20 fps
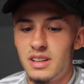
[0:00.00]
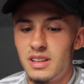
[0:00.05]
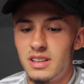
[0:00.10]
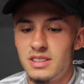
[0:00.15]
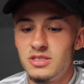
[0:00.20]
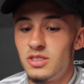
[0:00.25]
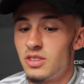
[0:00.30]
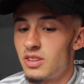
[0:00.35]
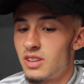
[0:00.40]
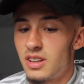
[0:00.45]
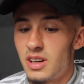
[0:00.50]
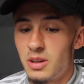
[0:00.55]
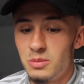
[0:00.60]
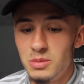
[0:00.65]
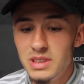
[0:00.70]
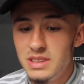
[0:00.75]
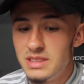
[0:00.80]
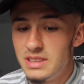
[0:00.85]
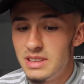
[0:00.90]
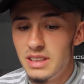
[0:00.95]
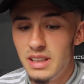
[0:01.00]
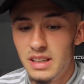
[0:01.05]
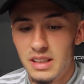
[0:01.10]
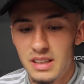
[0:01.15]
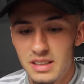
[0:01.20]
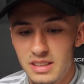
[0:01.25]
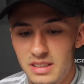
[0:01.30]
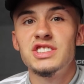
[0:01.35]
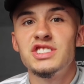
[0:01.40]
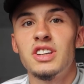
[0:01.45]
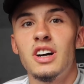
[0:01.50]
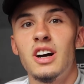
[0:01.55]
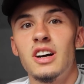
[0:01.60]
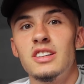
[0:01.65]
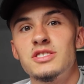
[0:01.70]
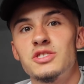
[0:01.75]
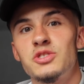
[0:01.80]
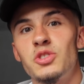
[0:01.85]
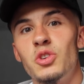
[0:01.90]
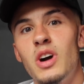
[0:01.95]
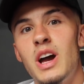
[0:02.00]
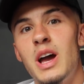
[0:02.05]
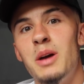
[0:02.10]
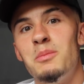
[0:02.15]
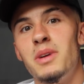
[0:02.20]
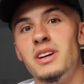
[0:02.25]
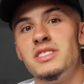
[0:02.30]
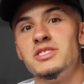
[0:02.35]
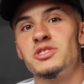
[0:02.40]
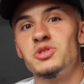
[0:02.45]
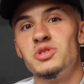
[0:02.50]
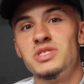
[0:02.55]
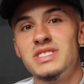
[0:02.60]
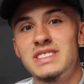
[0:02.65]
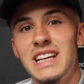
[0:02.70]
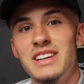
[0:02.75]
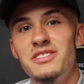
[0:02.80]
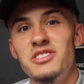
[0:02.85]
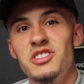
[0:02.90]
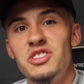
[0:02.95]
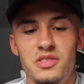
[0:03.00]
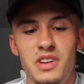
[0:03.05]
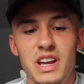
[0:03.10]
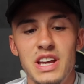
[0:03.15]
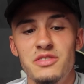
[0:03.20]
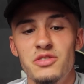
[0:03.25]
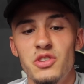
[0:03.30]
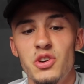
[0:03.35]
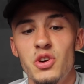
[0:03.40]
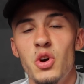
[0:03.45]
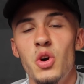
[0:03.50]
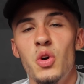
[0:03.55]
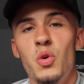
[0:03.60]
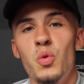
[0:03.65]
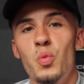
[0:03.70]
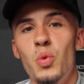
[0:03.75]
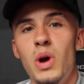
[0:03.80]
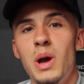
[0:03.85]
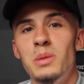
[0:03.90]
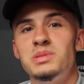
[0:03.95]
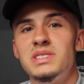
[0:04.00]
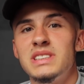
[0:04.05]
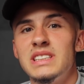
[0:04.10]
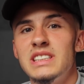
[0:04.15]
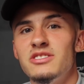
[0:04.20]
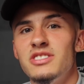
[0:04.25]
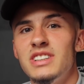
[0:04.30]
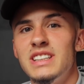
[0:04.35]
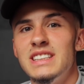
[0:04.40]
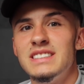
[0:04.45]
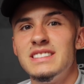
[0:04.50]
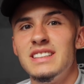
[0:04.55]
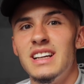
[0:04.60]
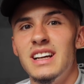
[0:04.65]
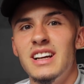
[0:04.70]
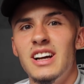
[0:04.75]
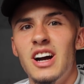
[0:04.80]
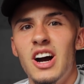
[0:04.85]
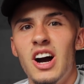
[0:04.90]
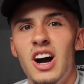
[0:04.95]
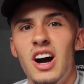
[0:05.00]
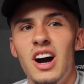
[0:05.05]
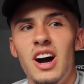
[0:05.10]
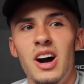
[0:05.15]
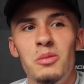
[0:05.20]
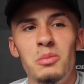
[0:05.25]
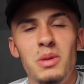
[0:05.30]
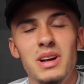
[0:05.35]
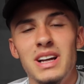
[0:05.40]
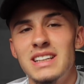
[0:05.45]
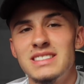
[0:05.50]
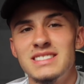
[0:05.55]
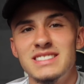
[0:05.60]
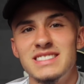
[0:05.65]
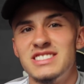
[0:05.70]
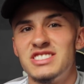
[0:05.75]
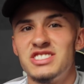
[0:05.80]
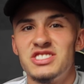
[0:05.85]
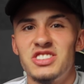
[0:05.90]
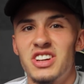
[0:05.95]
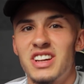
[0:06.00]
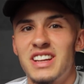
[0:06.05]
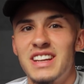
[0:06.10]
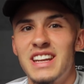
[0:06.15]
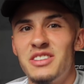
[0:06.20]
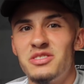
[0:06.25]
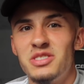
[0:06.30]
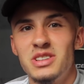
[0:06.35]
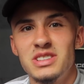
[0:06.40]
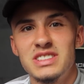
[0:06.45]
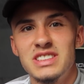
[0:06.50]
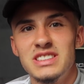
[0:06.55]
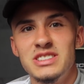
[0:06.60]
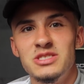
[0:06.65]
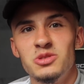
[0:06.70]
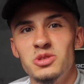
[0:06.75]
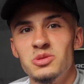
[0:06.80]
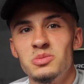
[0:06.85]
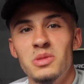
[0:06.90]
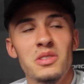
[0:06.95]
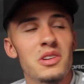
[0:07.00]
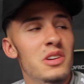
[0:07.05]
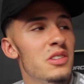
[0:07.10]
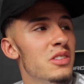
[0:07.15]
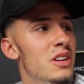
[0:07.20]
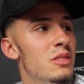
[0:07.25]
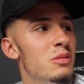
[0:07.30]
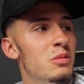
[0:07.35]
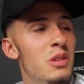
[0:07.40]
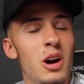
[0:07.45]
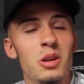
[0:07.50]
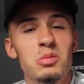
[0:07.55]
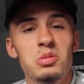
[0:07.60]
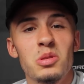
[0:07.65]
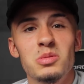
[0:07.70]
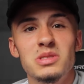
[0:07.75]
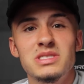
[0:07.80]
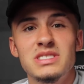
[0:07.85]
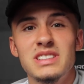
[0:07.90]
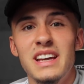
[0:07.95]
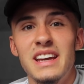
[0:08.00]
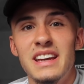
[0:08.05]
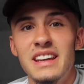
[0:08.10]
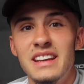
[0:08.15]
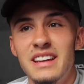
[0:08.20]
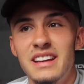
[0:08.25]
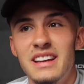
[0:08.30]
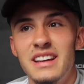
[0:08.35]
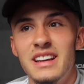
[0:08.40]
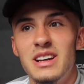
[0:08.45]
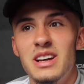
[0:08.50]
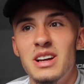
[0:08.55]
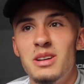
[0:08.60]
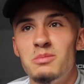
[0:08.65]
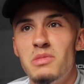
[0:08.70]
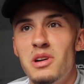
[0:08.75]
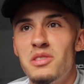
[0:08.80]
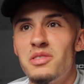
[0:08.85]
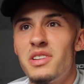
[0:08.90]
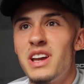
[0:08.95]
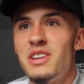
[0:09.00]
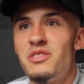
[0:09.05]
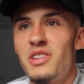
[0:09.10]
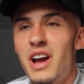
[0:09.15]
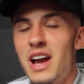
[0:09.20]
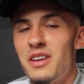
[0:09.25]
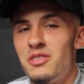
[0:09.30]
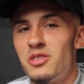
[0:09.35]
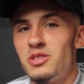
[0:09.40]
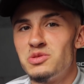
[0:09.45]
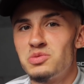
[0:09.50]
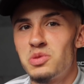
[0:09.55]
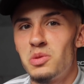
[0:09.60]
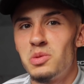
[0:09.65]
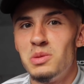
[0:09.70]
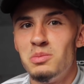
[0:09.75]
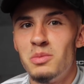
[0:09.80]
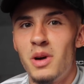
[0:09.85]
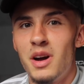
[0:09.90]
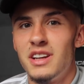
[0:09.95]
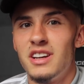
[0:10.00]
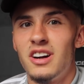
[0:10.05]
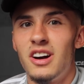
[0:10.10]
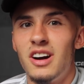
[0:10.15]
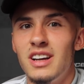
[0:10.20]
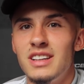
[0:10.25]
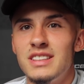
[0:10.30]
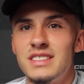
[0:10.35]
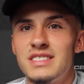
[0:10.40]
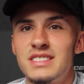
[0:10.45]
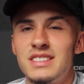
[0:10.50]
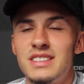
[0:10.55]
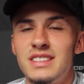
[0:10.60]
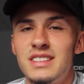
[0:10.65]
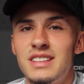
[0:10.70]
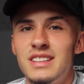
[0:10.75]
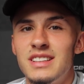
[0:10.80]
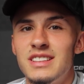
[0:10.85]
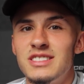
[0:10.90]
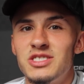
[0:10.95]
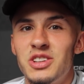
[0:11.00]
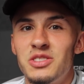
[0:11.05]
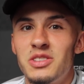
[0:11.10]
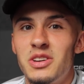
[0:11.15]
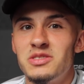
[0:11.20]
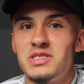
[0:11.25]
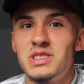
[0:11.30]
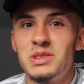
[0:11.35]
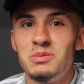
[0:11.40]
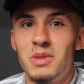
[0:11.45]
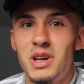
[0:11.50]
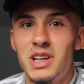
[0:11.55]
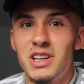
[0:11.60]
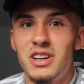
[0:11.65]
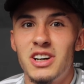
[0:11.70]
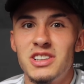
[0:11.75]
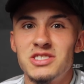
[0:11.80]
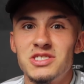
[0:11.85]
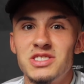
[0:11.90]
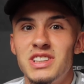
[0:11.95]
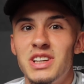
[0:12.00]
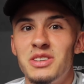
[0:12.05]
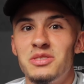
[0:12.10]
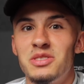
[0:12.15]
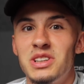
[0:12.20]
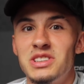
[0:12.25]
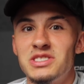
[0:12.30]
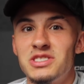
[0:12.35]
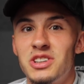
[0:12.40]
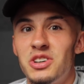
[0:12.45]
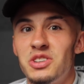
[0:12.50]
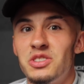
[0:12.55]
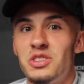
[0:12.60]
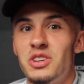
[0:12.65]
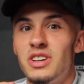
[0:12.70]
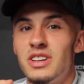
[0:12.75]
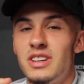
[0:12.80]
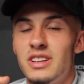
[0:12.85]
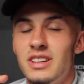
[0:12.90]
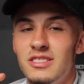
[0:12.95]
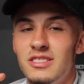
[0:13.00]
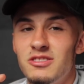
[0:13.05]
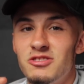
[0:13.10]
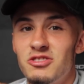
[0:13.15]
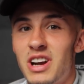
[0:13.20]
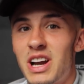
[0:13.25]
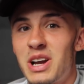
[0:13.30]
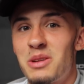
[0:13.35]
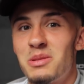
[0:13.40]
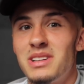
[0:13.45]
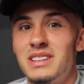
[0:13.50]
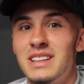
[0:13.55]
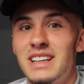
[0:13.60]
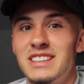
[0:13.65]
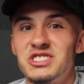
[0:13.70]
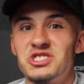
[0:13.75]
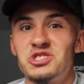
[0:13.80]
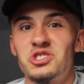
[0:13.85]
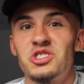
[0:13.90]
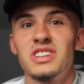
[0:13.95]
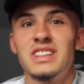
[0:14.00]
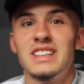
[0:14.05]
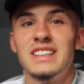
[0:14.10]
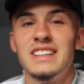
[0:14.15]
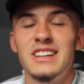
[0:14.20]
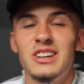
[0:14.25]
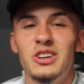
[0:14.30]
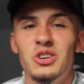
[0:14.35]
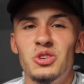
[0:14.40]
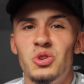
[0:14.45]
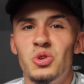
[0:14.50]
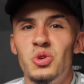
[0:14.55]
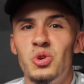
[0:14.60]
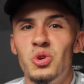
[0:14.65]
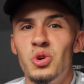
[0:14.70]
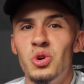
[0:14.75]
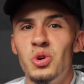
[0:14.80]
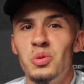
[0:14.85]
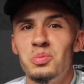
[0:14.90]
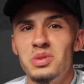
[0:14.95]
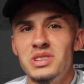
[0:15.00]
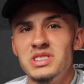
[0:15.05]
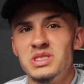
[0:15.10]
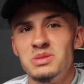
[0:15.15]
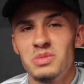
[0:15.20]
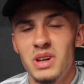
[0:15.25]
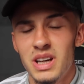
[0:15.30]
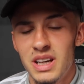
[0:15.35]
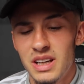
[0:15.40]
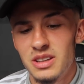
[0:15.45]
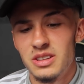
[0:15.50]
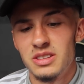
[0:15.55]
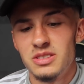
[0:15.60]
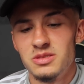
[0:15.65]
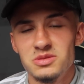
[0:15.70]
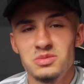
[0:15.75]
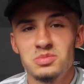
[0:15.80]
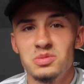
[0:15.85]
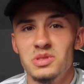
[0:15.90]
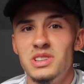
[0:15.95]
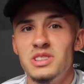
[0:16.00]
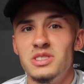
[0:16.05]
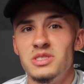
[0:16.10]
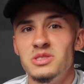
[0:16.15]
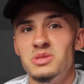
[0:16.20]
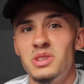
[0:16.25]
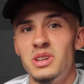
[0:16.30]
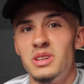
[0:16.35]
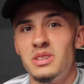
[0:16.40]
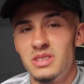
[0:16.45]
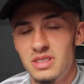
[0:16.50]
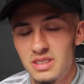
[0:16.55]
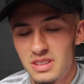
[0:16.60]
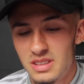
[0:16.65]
It's not going to come easy. Shirt_M_7. Favorite web series? I'm guessing this is just like a Netflix series. But my favorite, I'll probably say my favorite ever was probably Money Heist. So if you haven't seen Money Heist on Netflix, I'd recommend that strongly. Or Prison Break was pretty good as well.